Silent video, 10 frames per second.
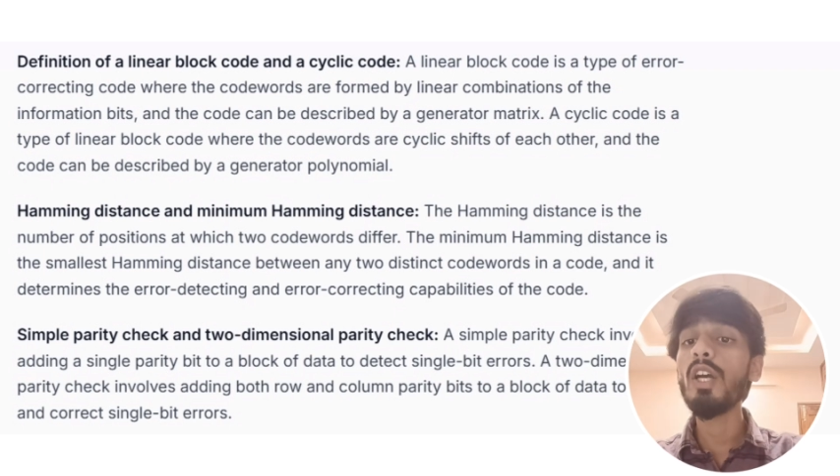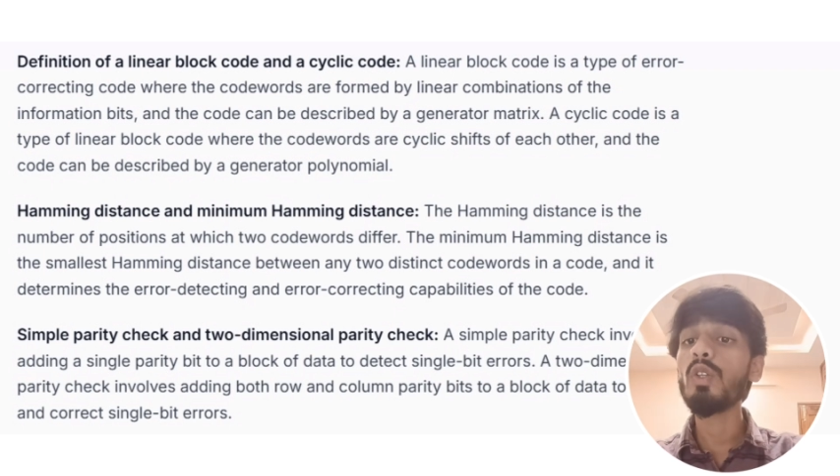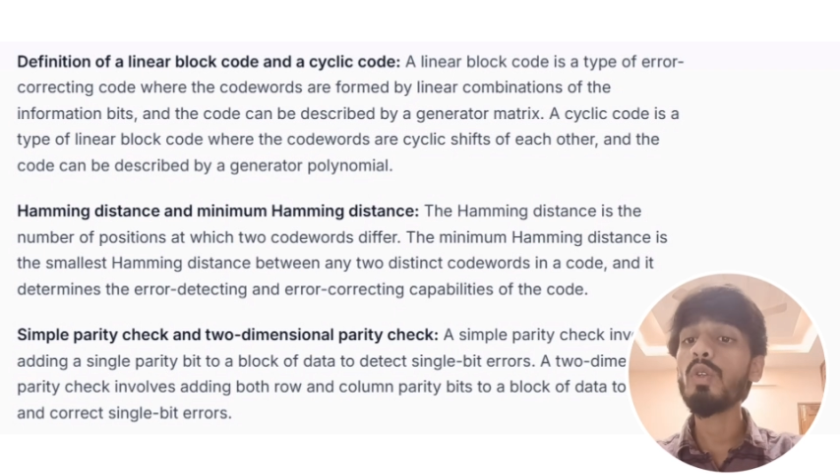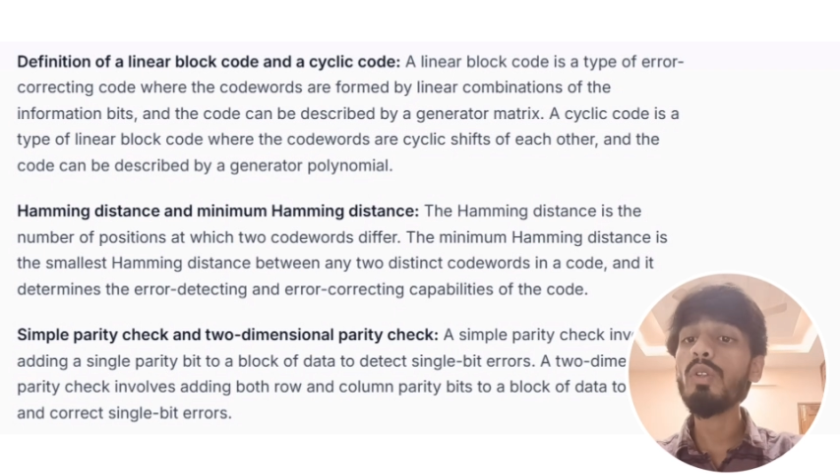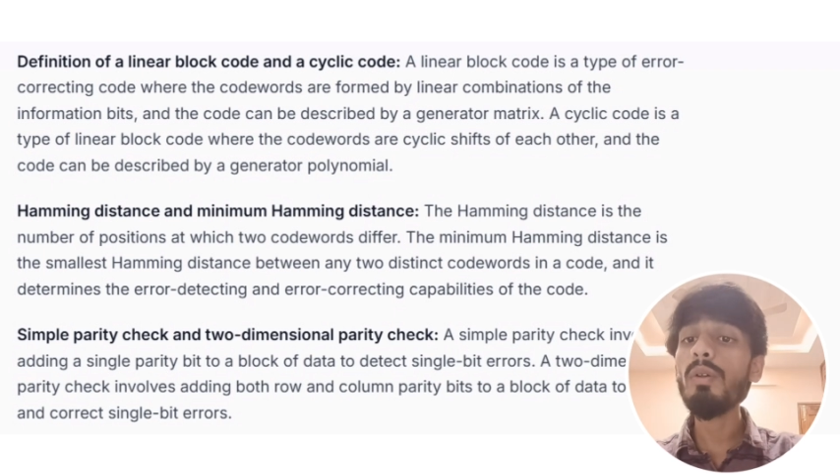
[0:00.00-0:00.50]

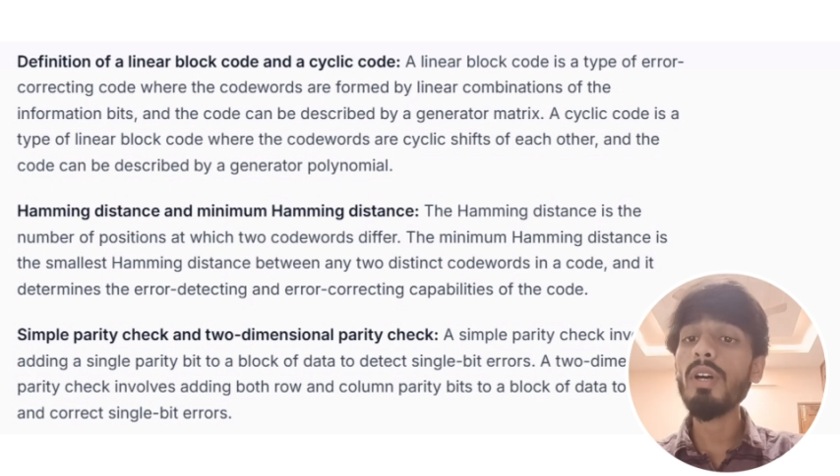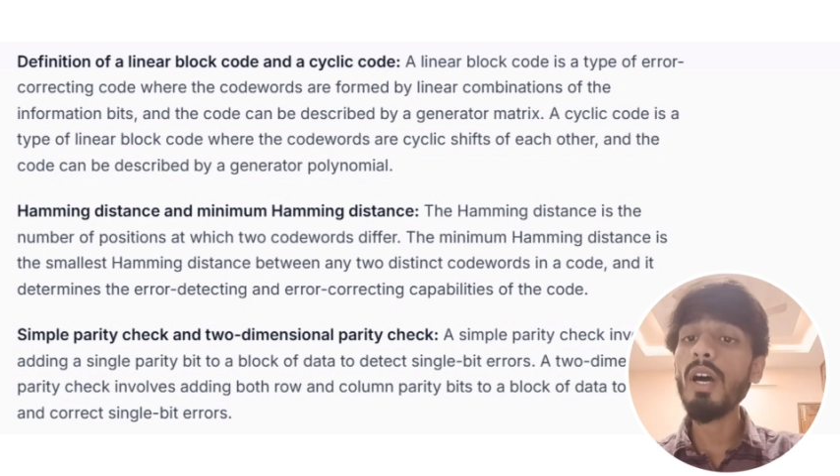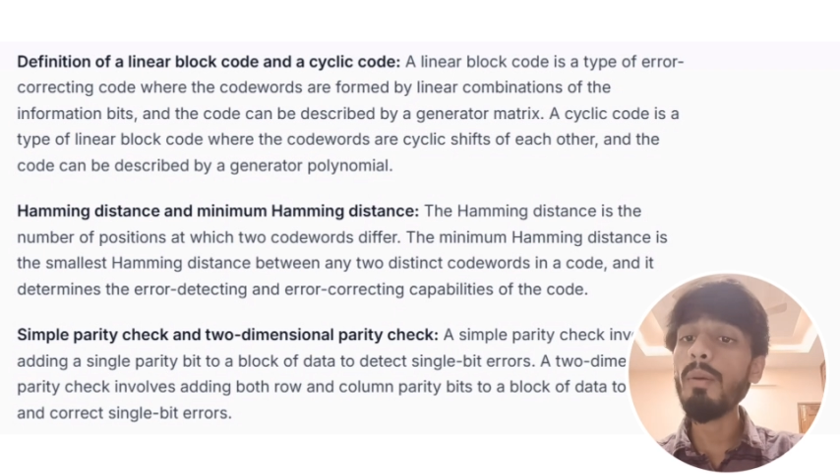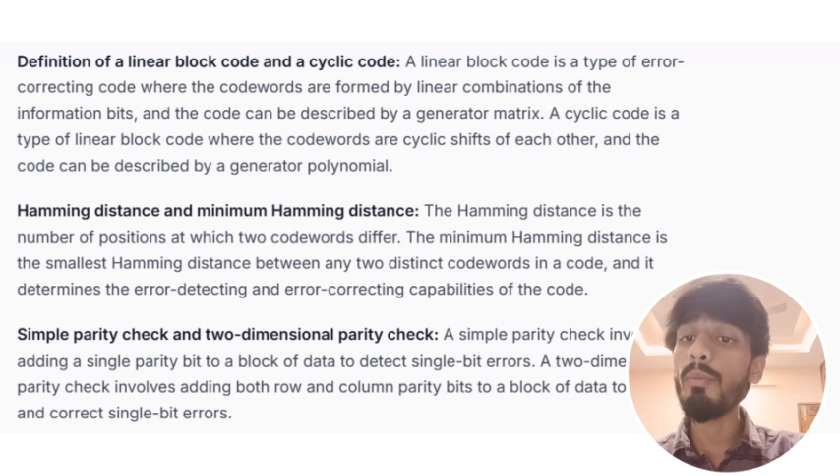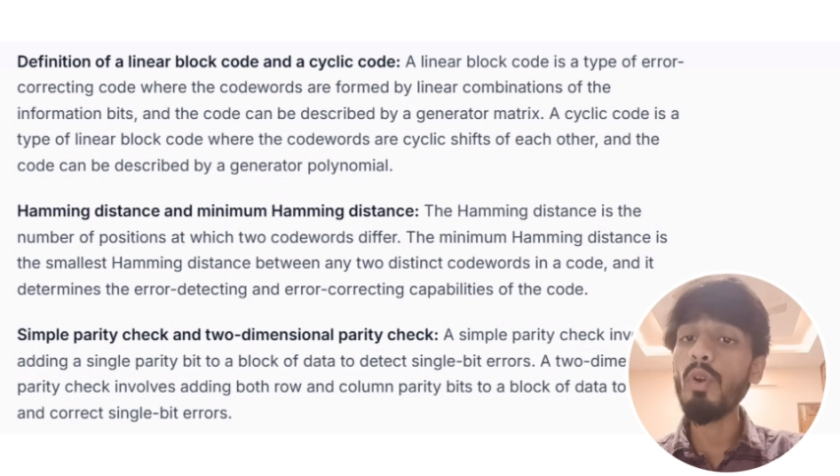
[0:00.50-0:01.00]
to
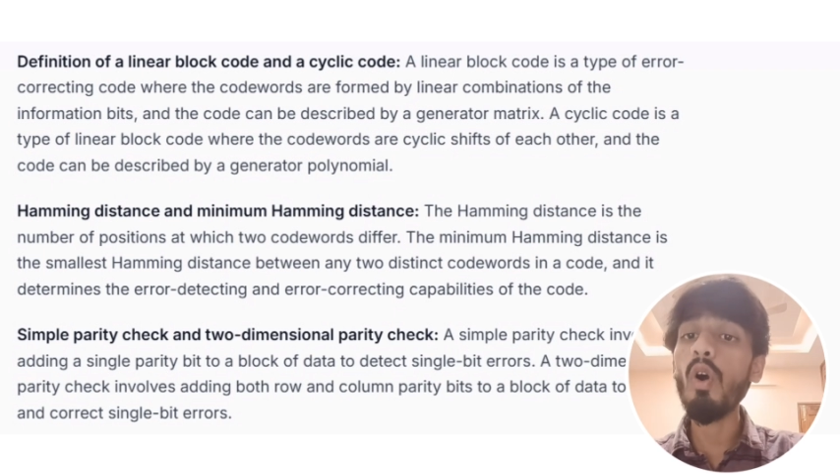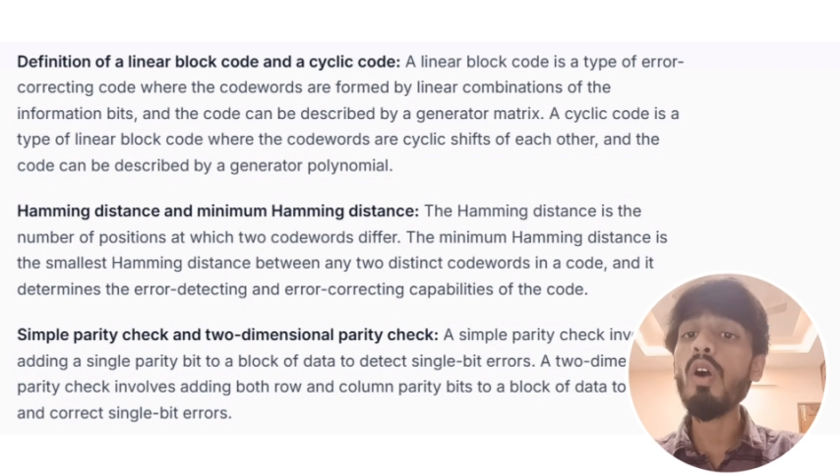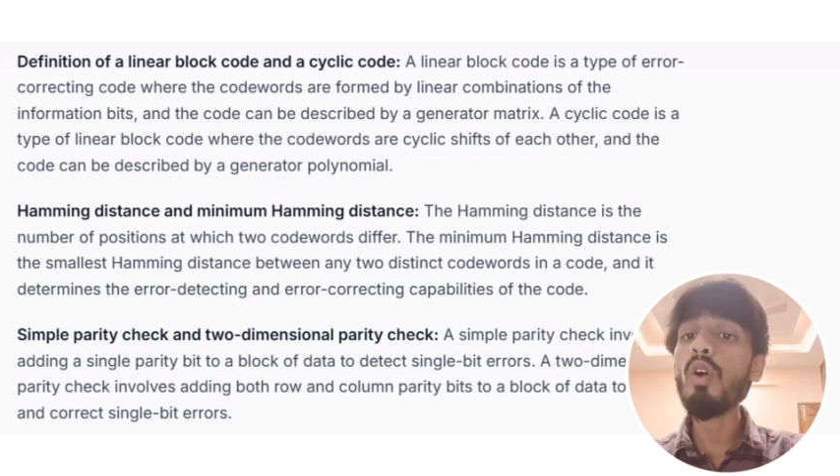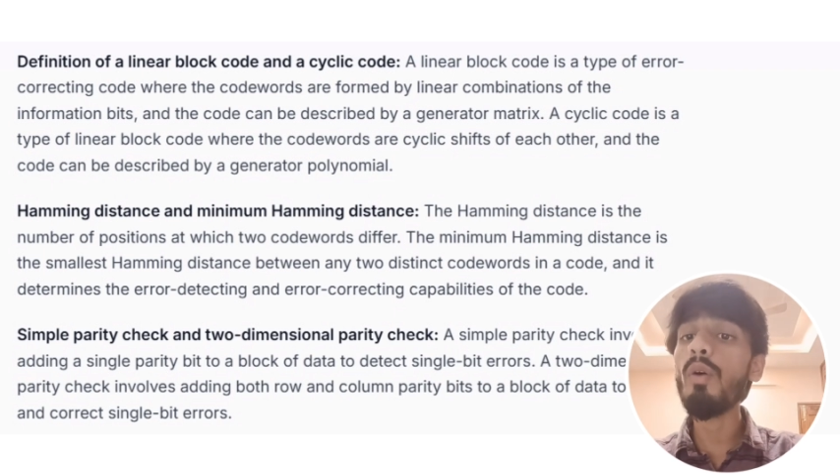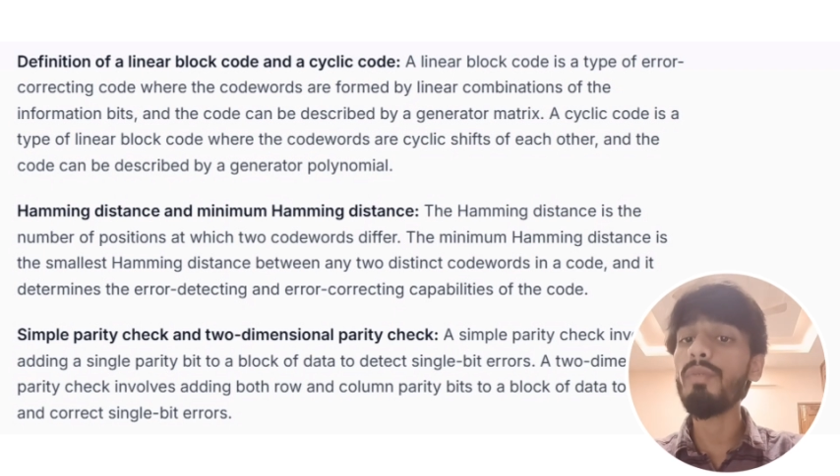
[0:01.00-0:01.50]
a
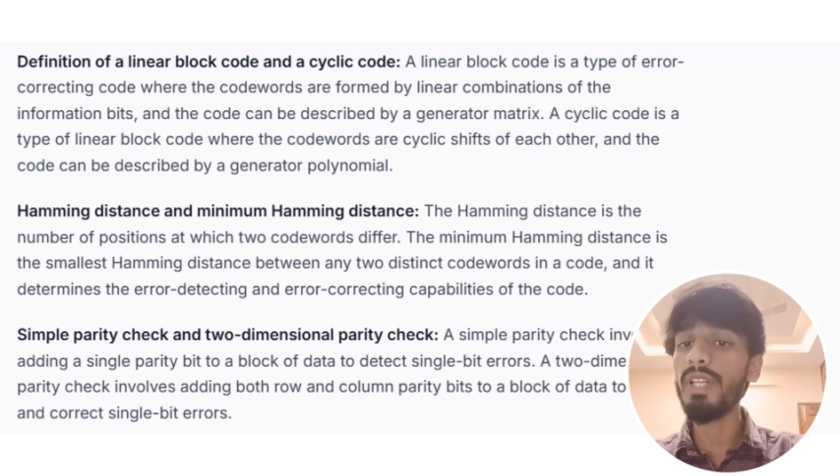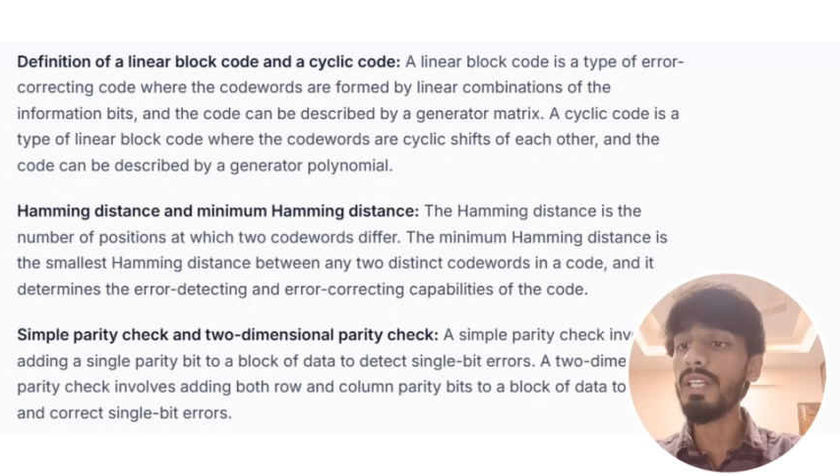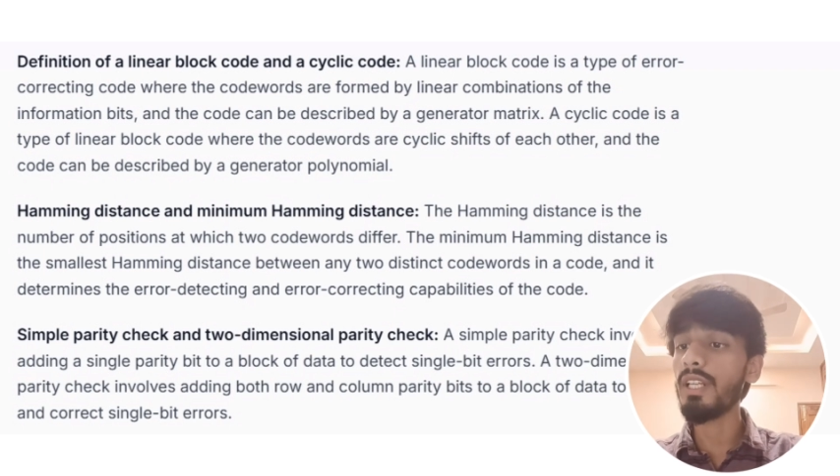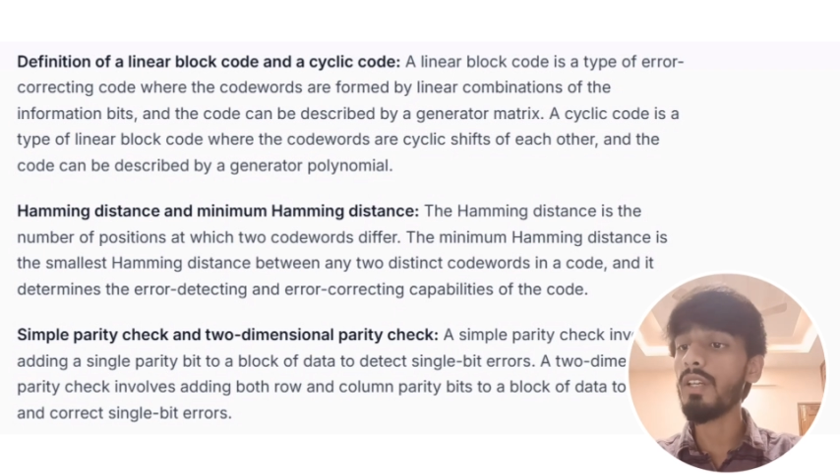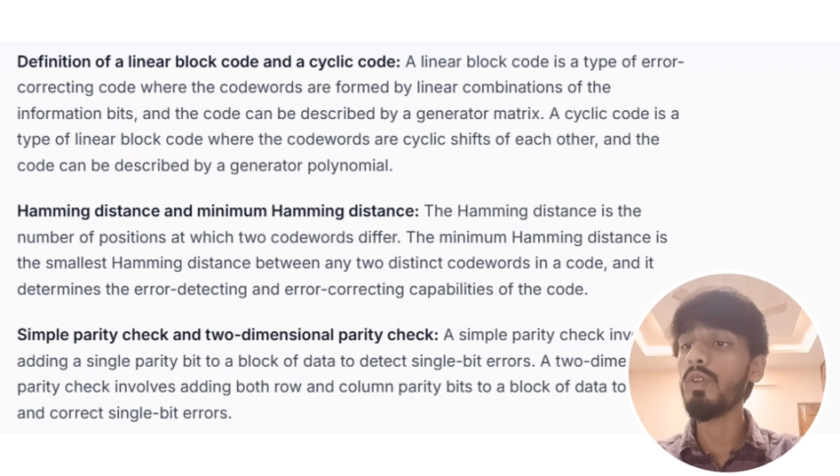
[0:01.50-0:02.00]
block of
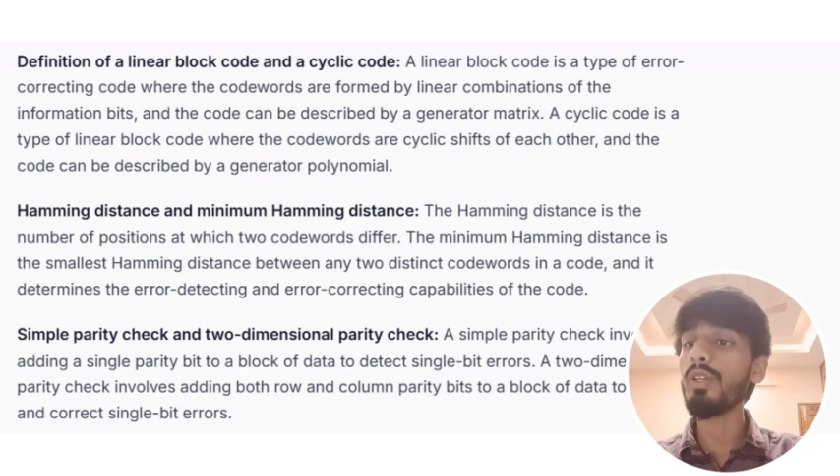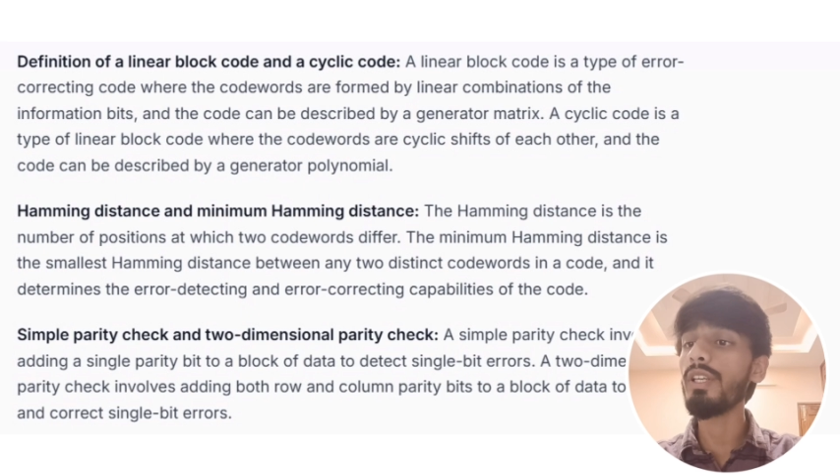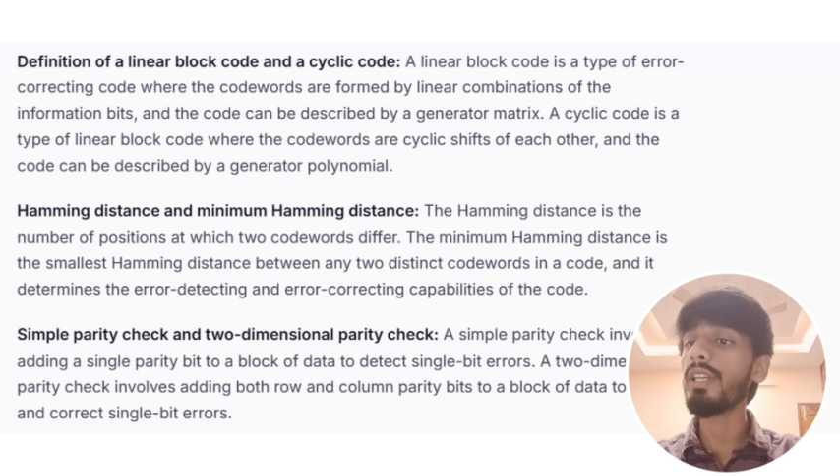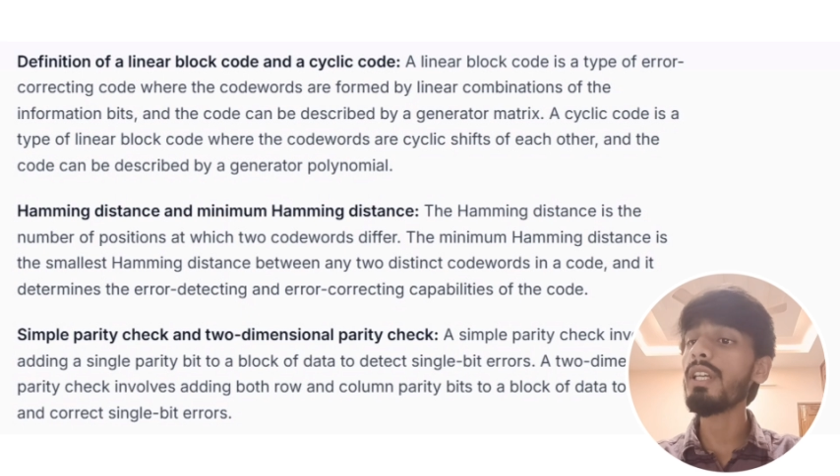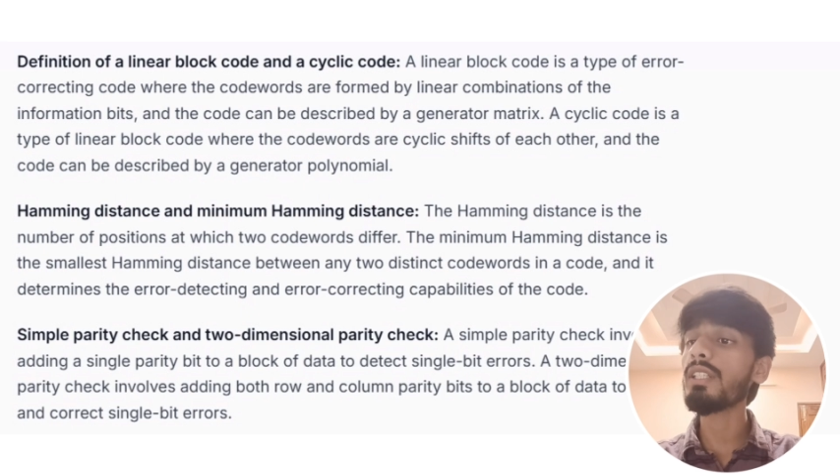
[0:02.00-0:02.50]
data to
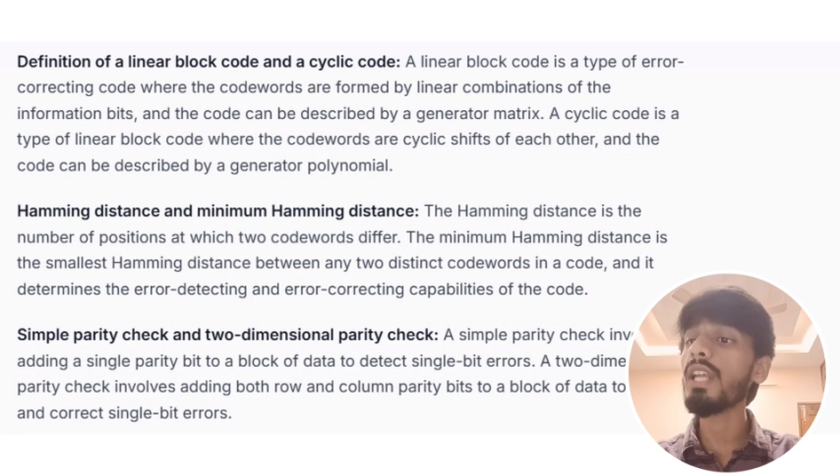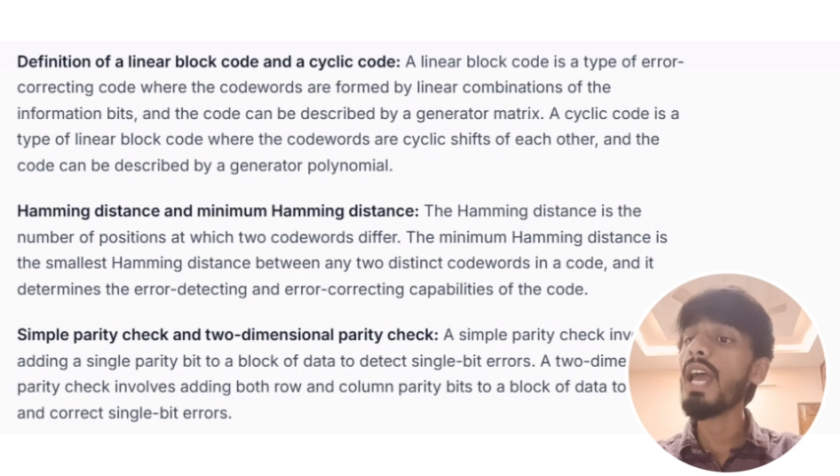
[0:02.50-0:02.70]
detect